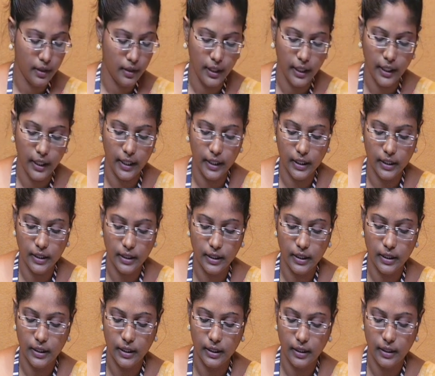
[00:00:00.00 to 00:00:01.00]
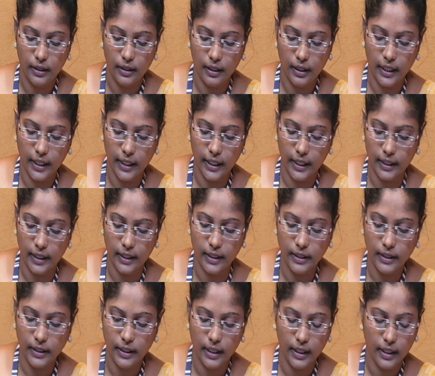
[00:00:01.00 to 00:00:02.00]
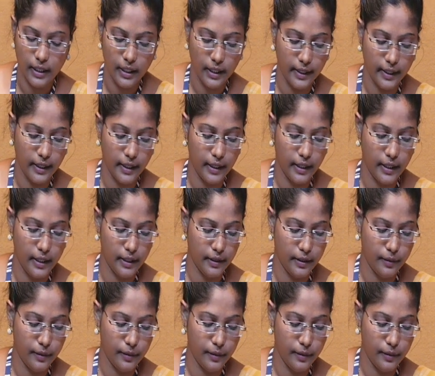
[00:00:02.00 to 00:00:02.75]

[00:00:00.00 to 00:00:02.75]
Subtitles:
it is like this, and